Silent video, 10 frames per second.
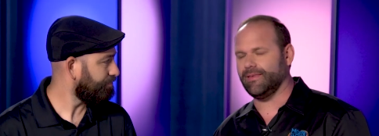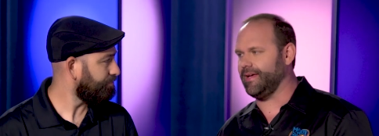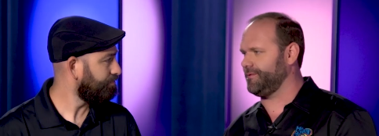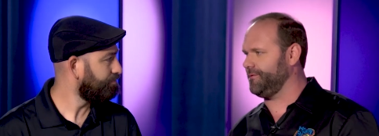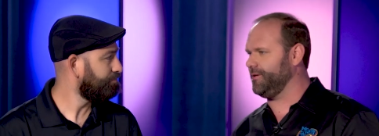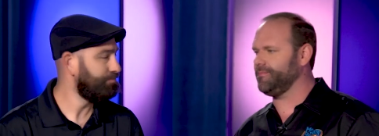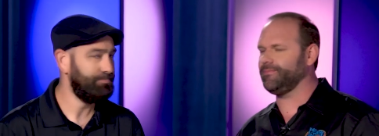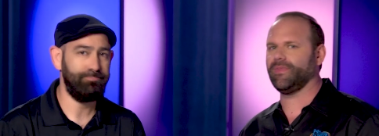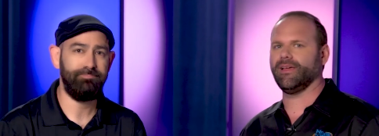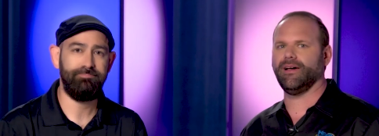Speaker 1: Thanks, Vern.
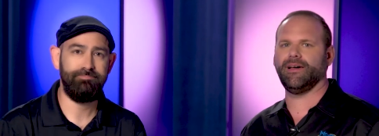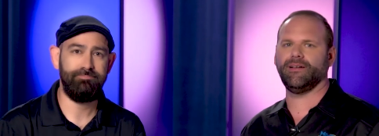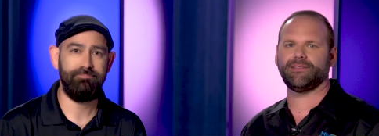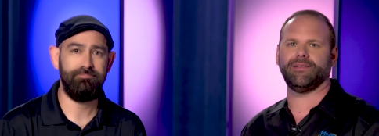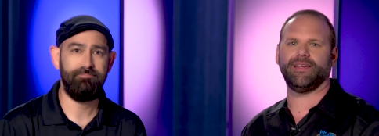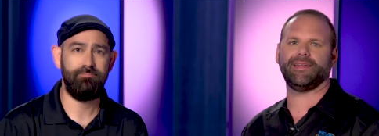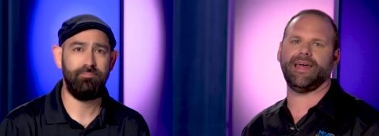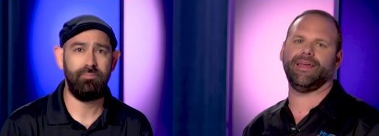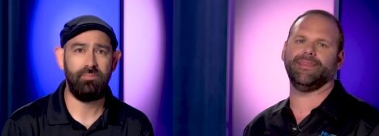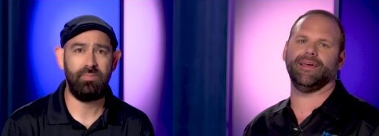I'd also like to
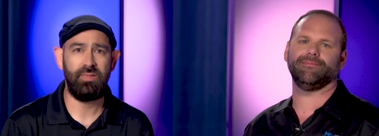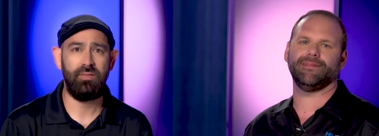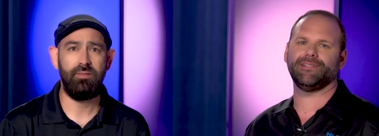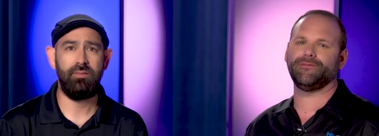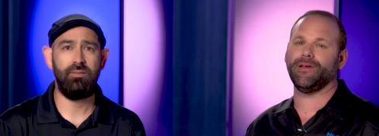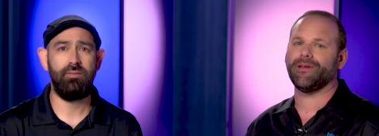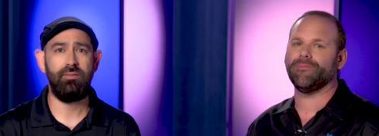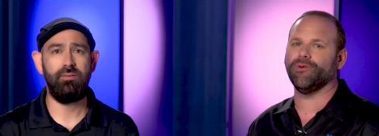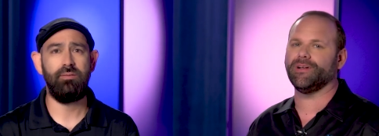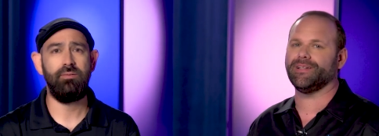add that it's very
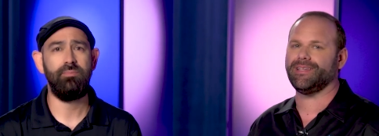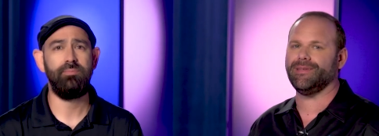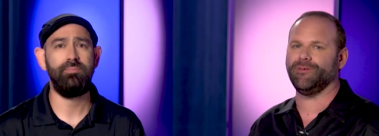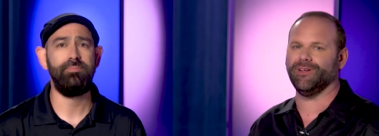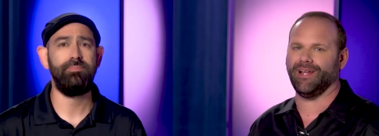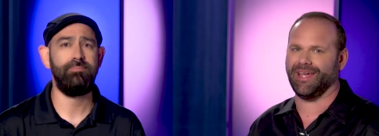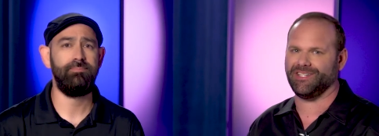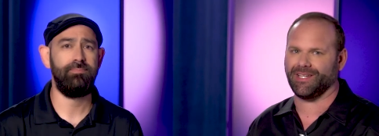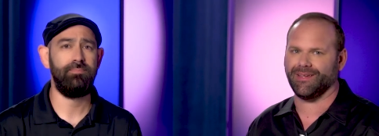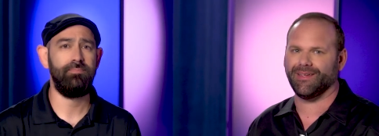important to keep good
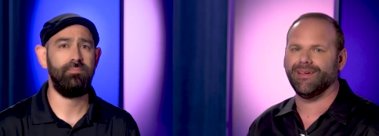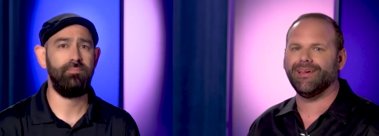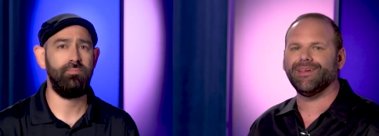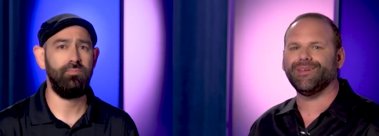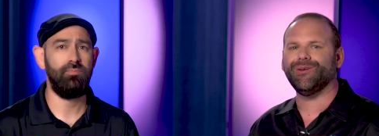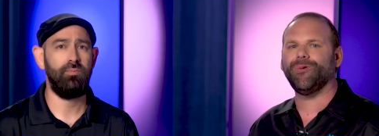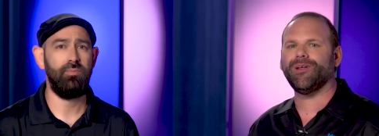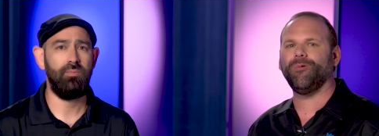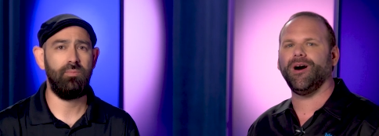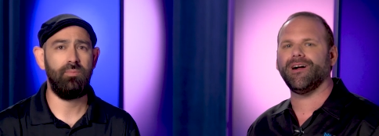hygiene. You don't
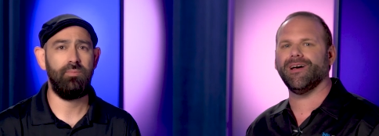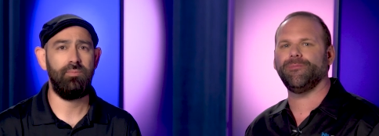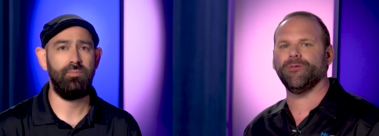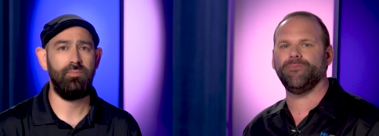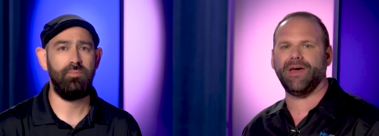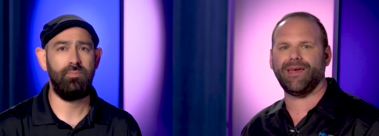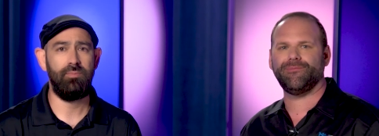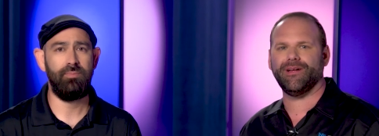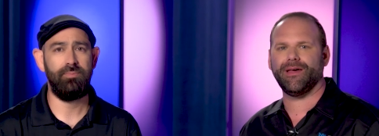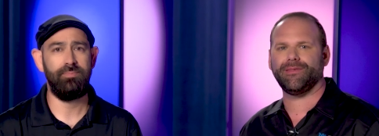want to walk up with bad
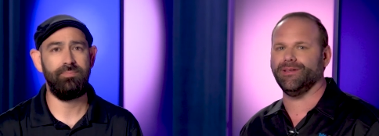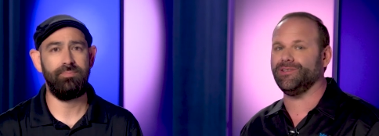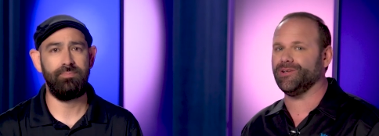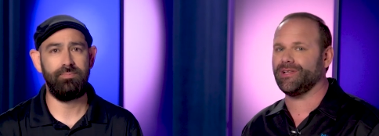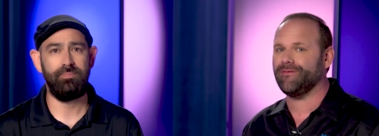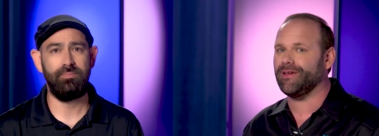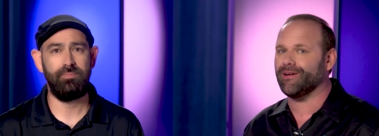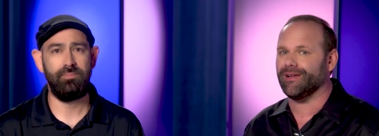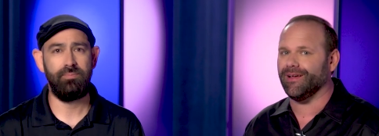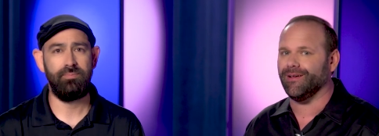breath and dirty
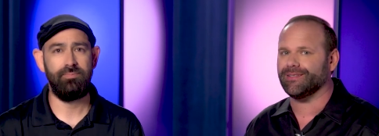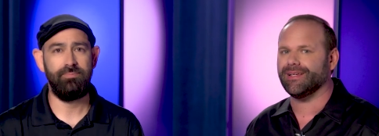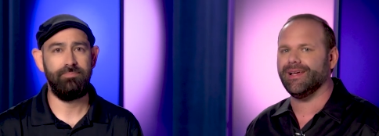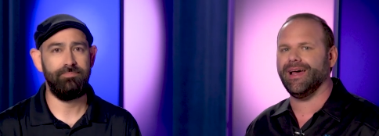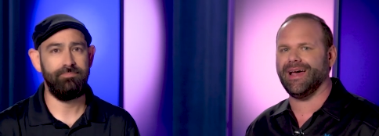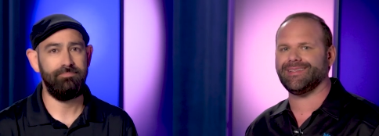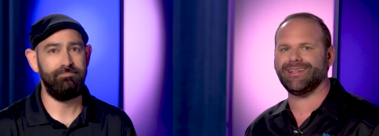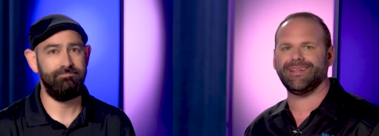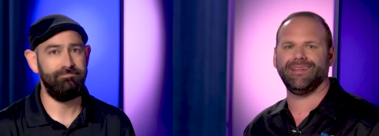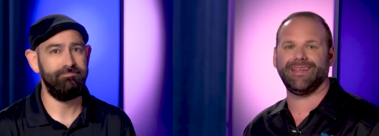fingernails
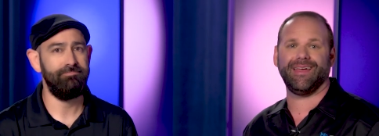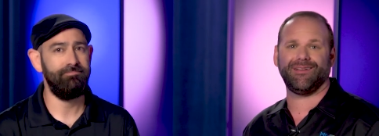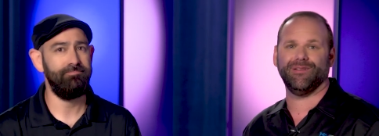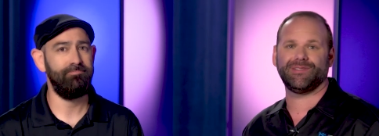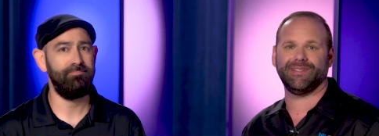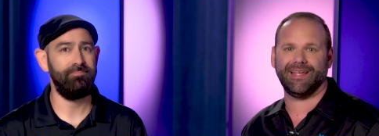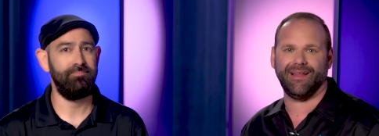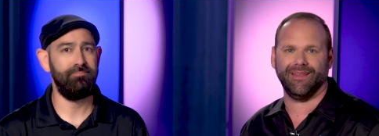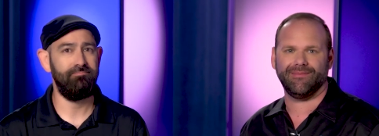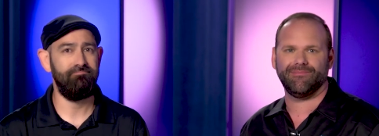asking to get close to
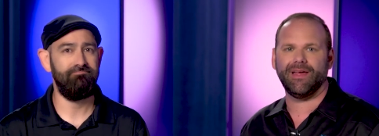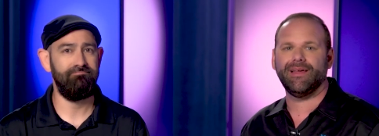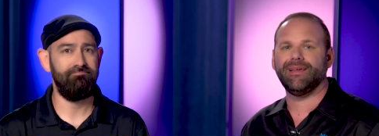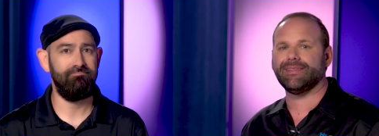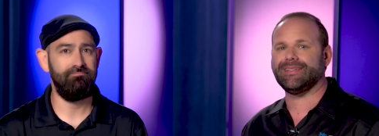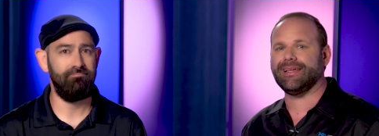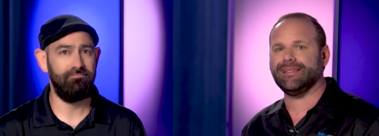talent. Stay